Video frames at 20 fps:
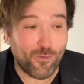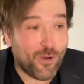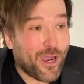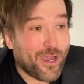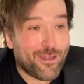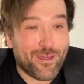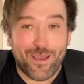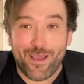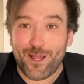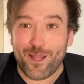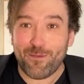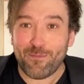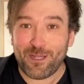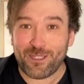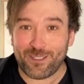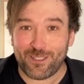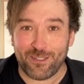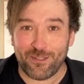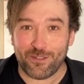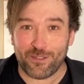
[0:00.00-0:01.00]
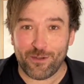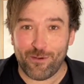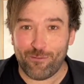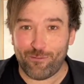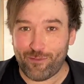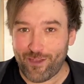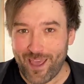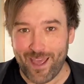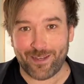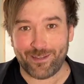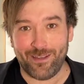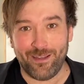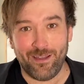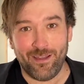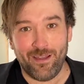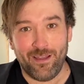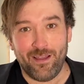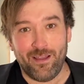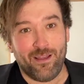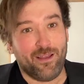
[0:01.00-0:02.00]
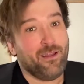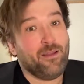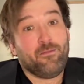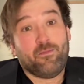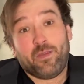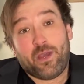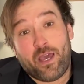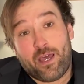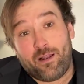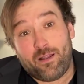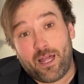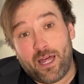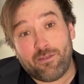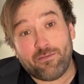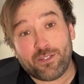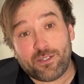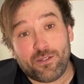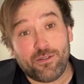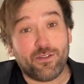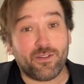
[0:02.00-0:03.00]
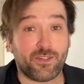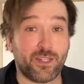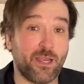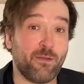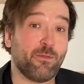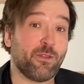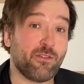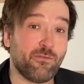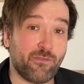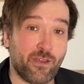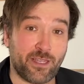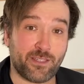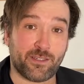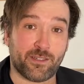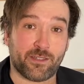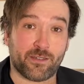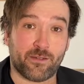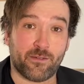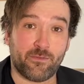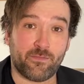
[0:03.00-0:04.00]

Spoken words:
why the hell am I still so fat? And a lot of us do the same with investing.